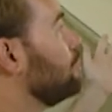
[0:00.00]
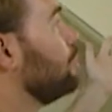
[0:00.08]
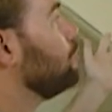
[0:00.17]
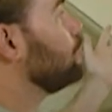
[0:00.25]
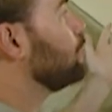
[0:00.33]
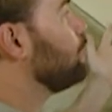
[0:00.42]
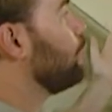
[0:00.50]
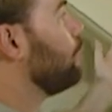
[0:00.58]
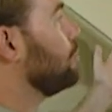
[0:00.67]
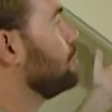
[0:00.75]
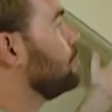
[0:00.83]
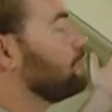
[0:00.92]
no
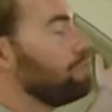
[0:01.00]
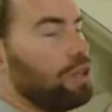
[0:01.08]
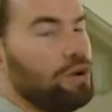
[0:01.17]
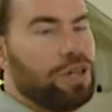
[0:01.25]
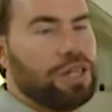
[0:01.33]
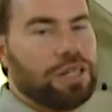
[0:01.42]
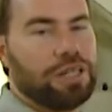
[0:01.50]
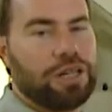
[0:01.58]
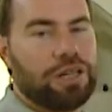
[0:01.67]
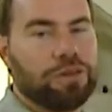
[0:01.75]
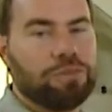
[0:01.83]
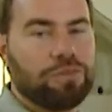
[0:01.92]
support. It's just floating in
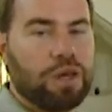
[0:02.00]
air.